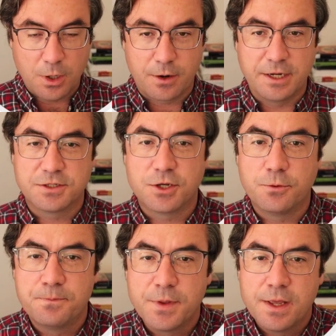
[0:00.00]
All right,
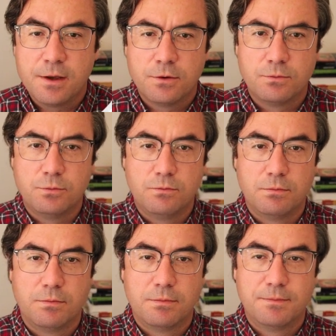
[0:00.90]
so
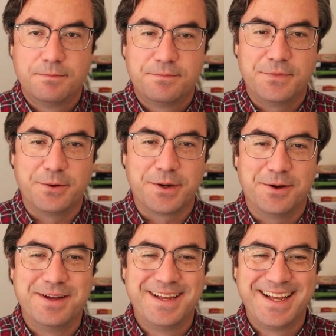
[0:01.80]
there we
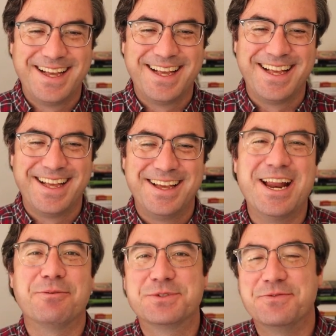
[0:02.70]
go. It
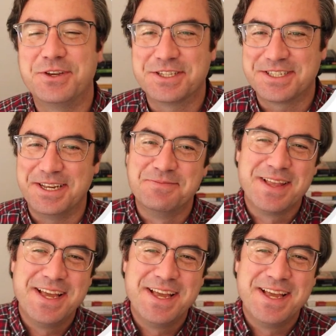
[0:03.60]
helps if you could see.